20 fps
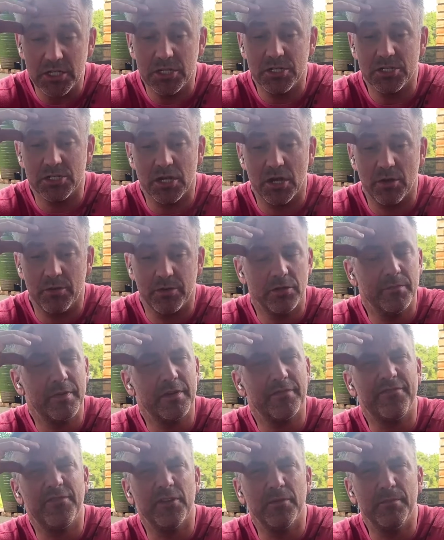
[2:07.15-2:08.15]
So I do a bit
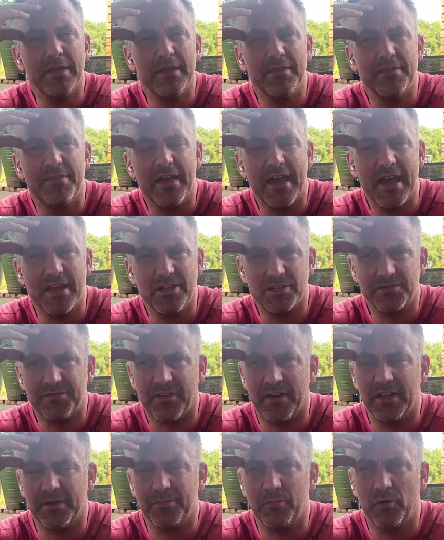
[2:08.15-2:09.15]
of filming there. Just
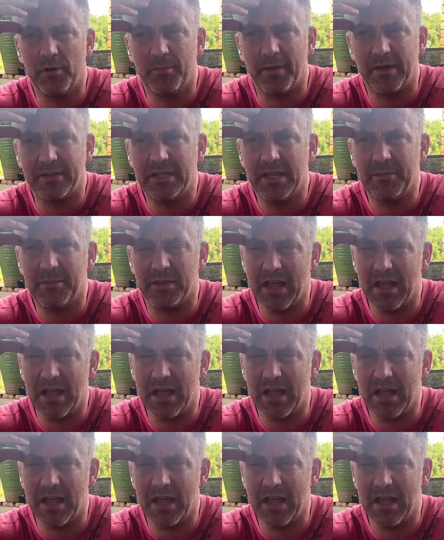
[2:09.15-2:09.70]
find out more about them.